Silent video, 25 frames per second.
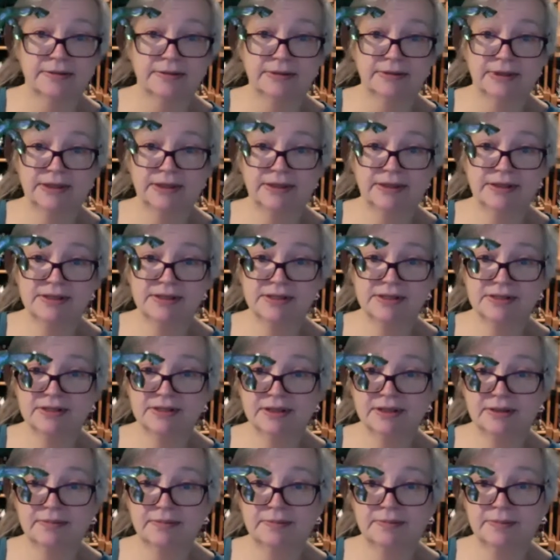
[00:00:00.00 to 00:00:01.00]
And this is
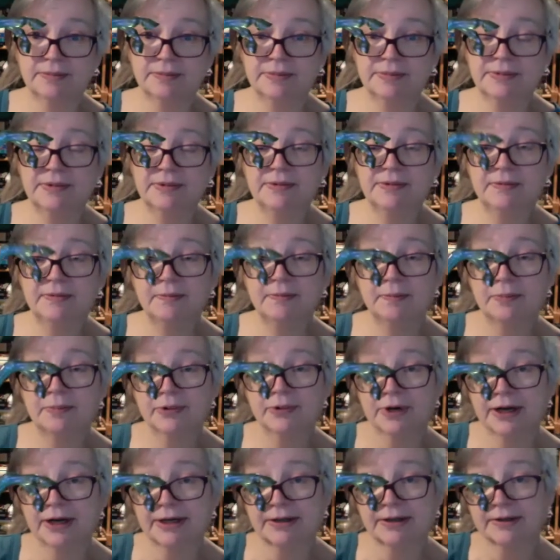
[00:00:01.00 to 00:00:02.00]

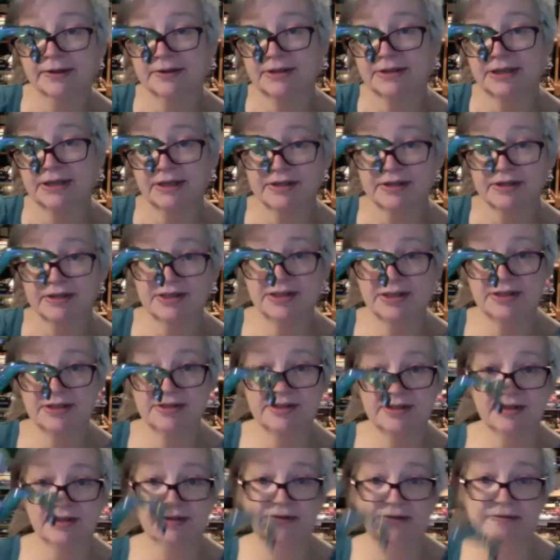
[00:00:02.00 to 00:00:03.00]
Breyer does
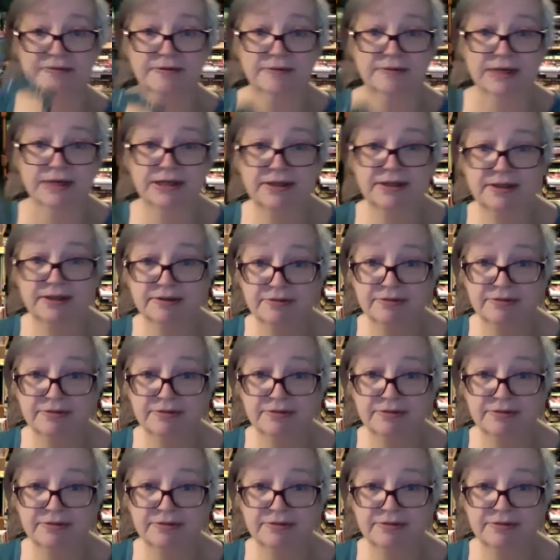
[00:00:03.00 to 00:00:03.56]
these in a variety of